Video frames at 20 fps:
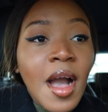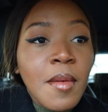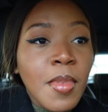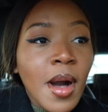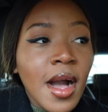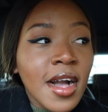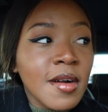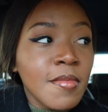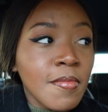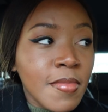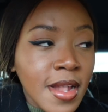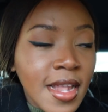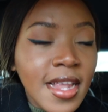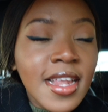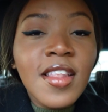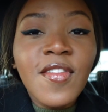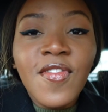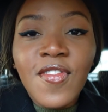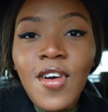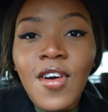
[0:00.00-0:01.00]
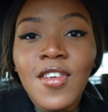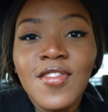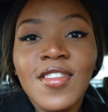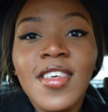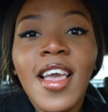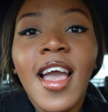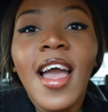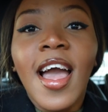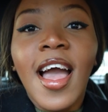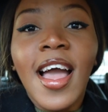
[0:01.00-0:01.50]
but I completely forgot
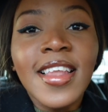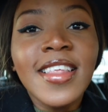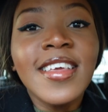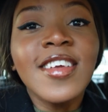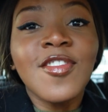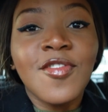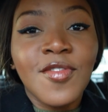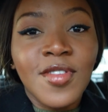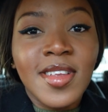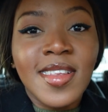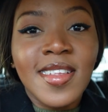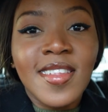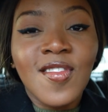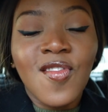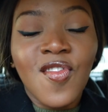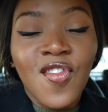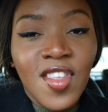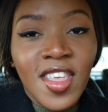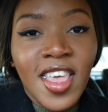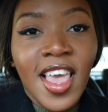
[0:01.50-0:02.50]
to get any ingredients for the